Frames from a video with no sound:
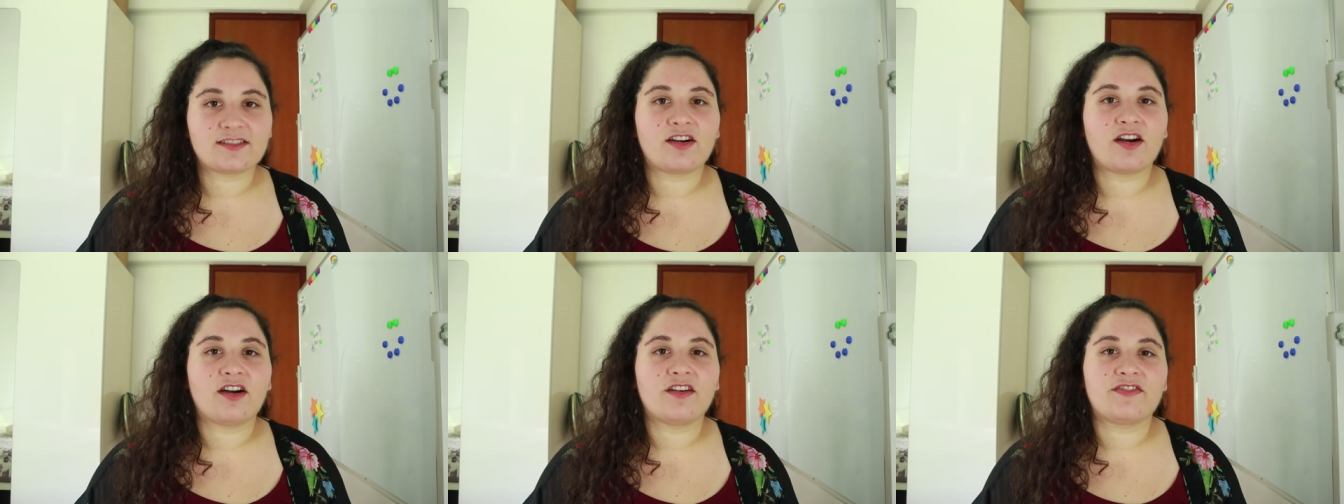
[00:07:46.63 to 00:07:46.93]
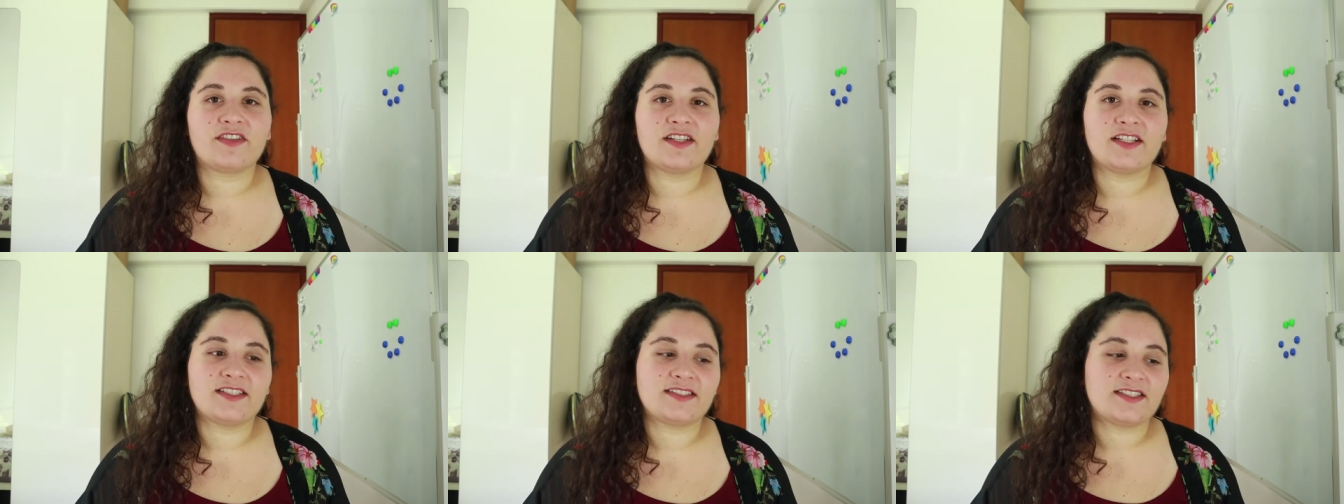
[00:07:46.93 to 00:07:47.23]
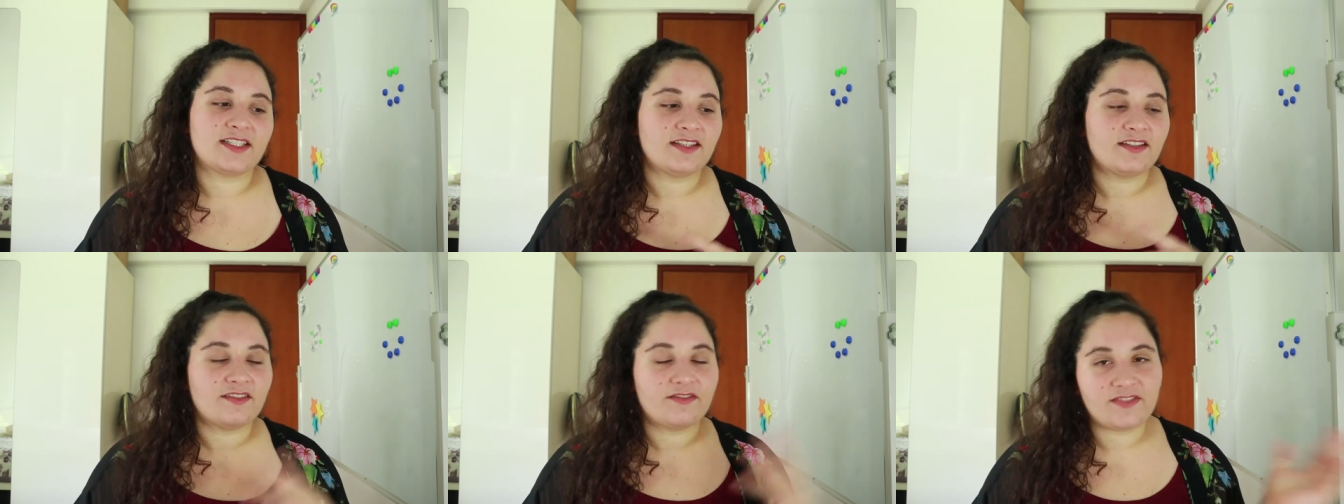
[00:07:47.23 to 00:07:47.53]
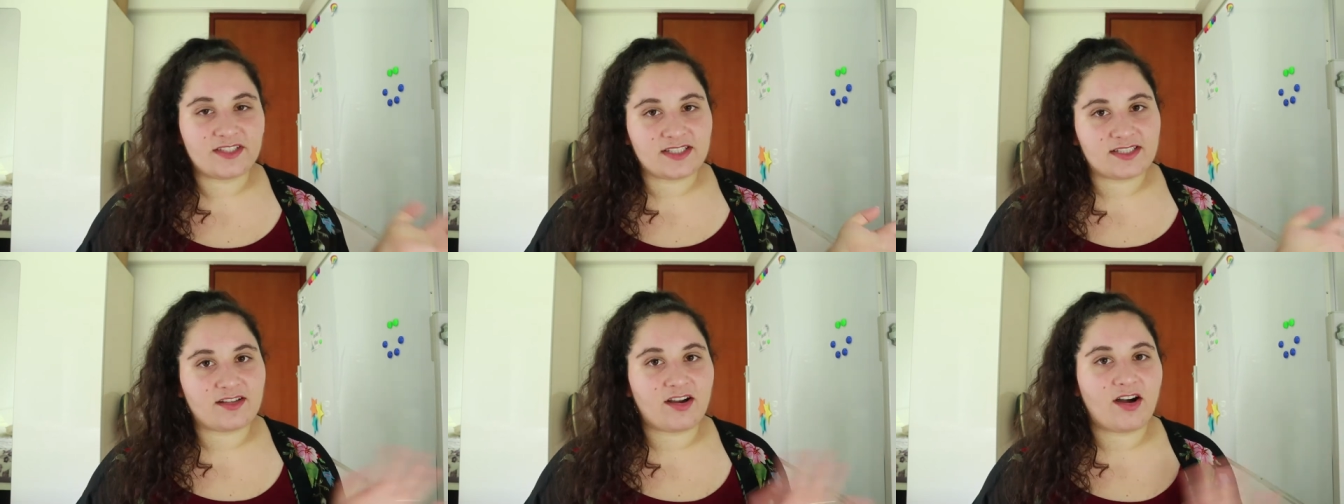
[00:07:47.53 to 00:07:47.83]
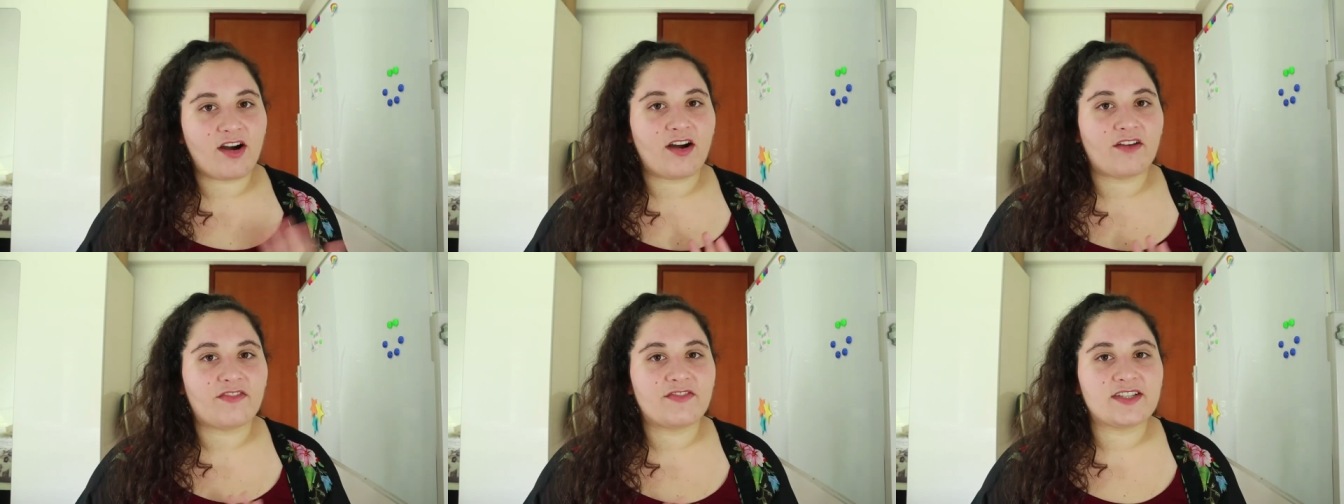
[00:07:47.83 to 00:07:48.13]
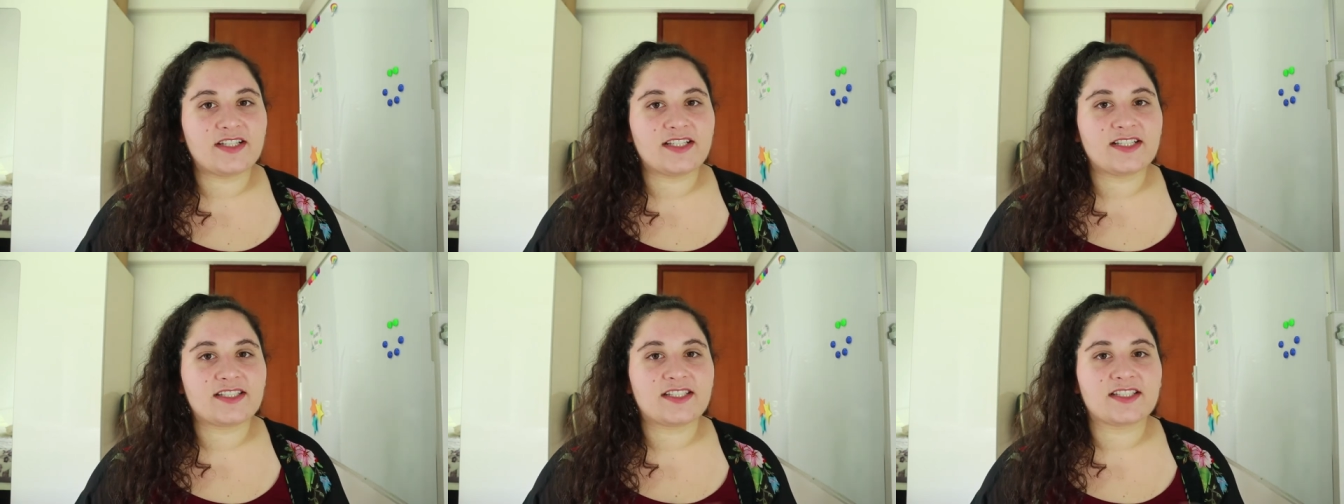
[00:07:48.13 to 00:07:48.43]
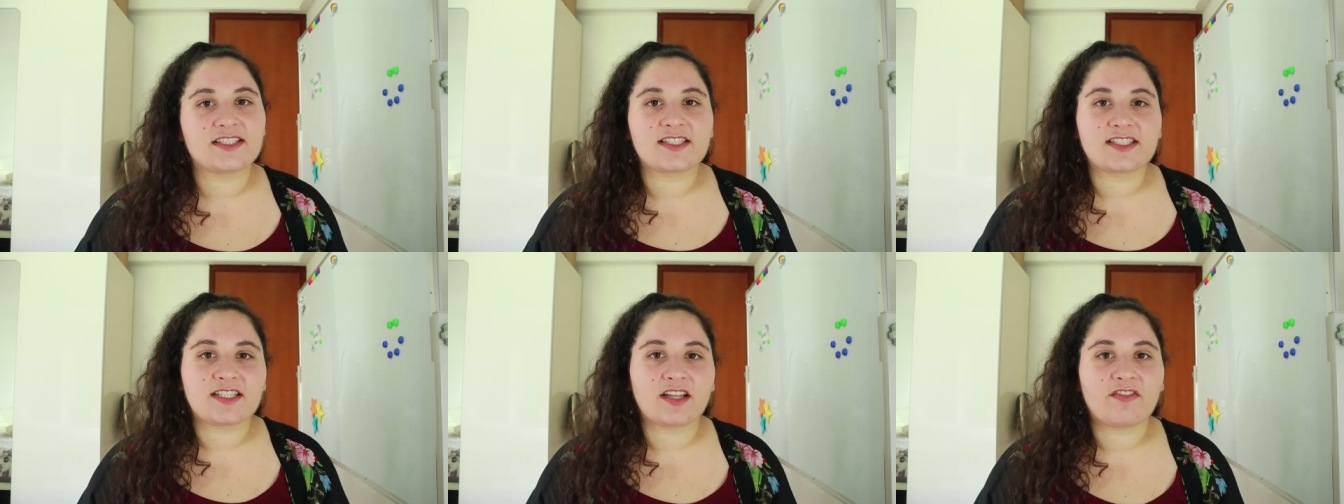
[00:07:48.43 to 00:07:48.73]
office and the visa office
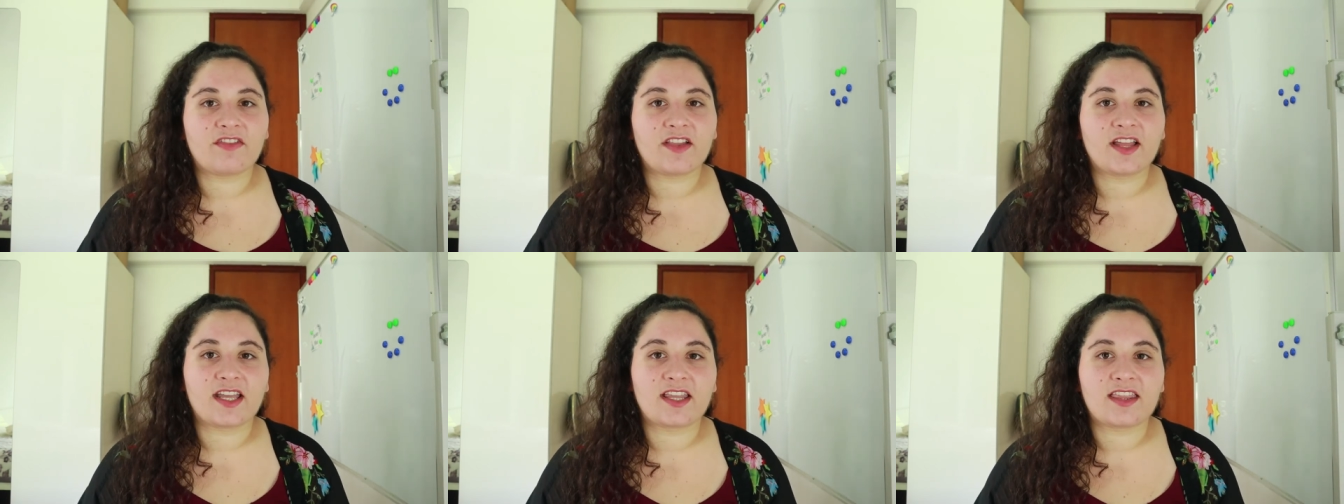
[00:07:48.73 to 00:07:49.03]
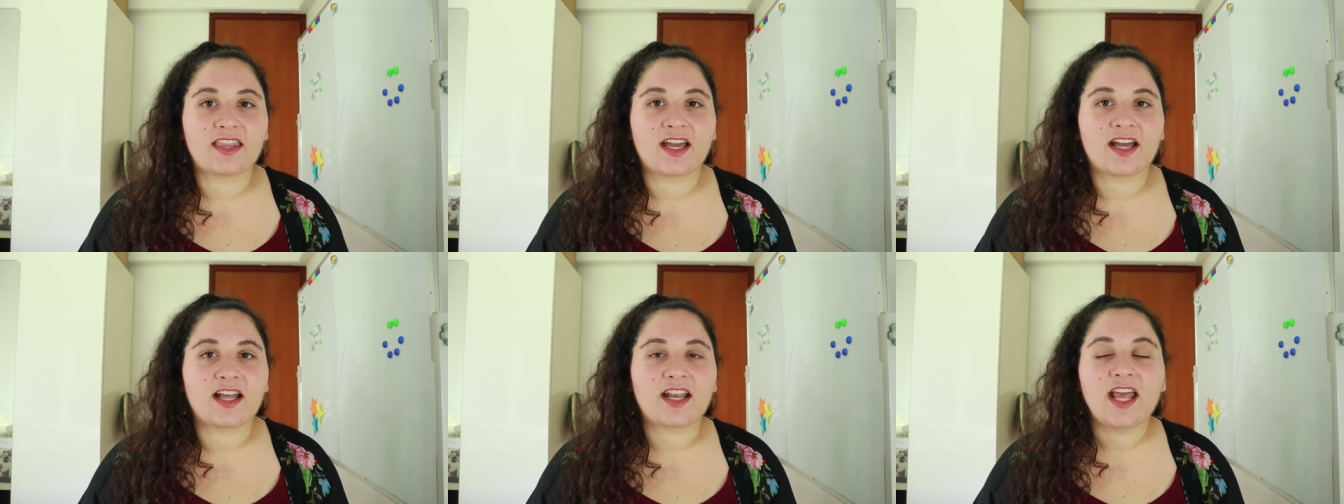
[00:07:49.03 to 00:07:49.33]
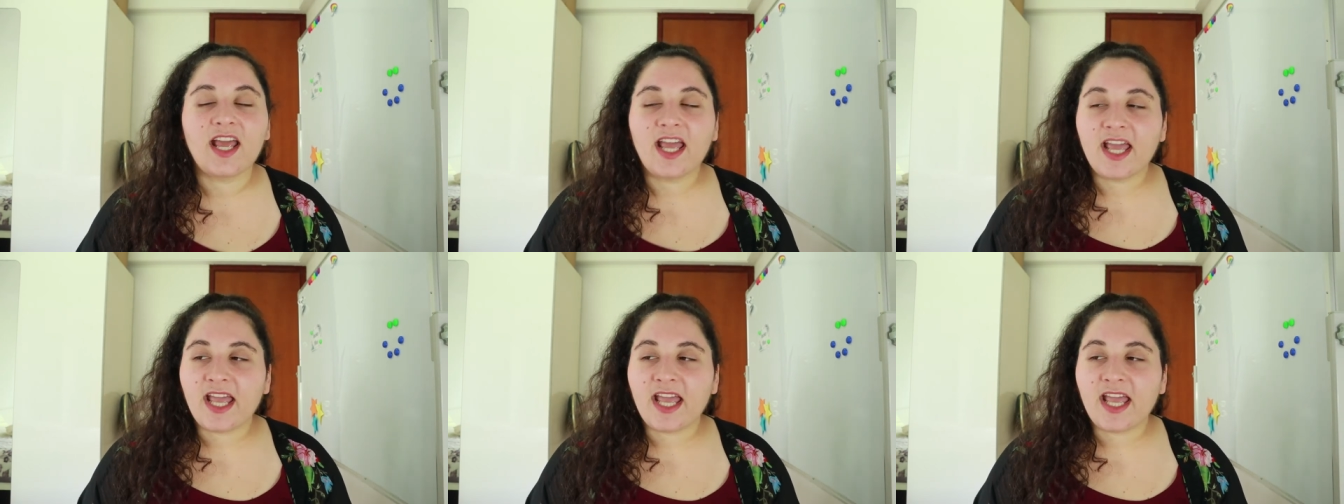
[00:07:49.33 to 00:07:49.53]
and stuff like that.